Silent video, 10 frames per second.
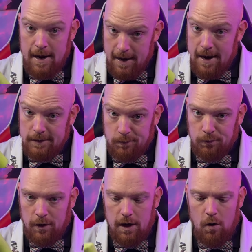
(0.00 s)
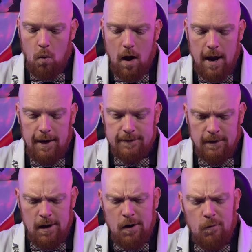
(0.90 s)
It's pretty quiet.
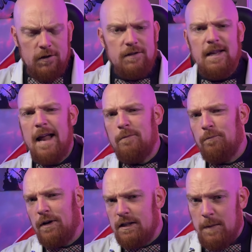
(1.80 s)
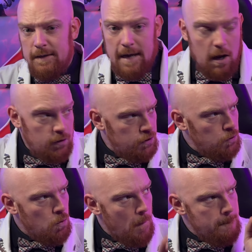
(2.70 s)
Which that brings me down
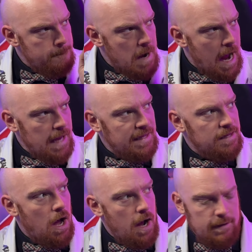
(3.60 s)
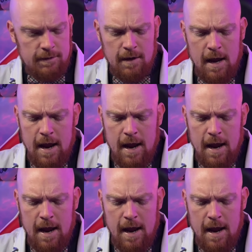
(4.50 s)
to my thoughts.